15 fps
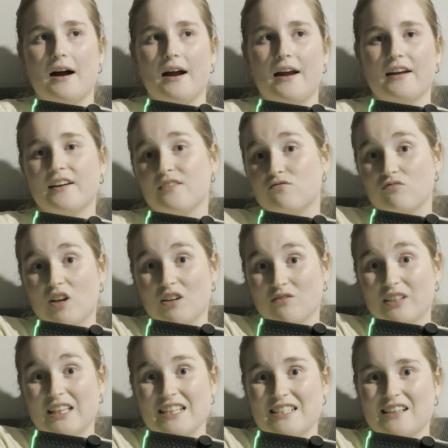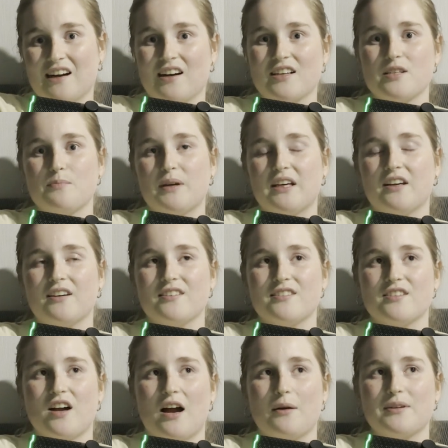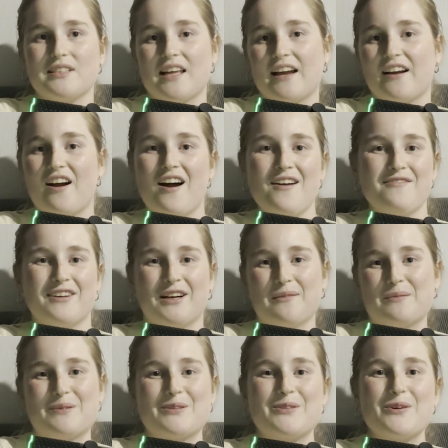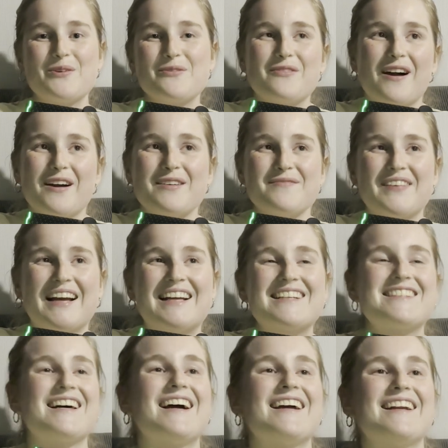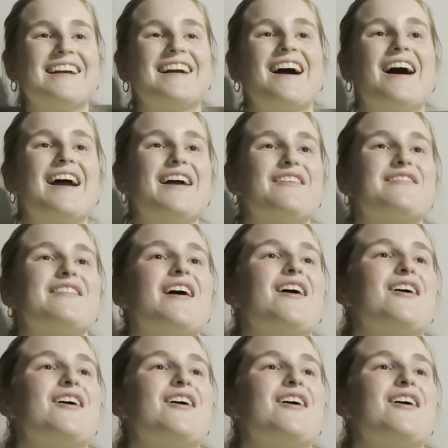And it really sucked, because I was like, I've come so far in my anxiety. I have